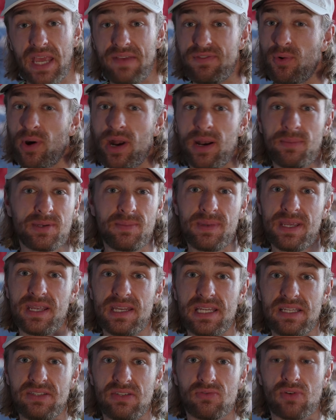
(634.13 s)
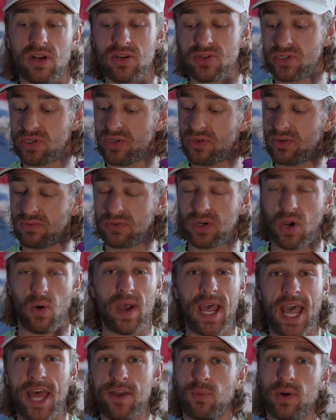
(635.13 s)
If you want them to be an easy run shoe,
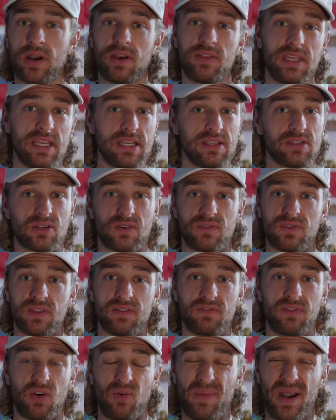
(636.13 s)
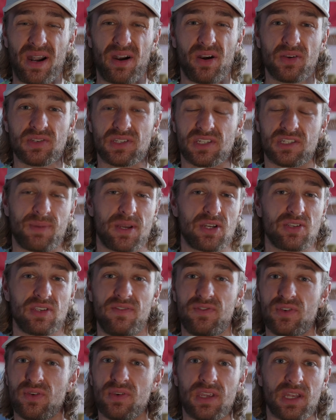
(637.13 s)
go ahead, wear these over the Vomeros,
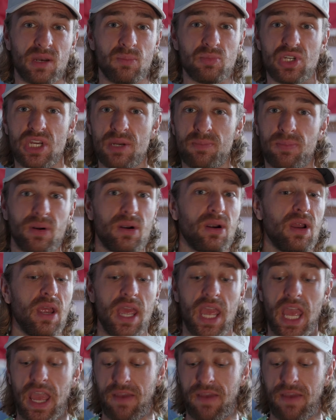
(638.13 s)
especially if you can get them cheaper.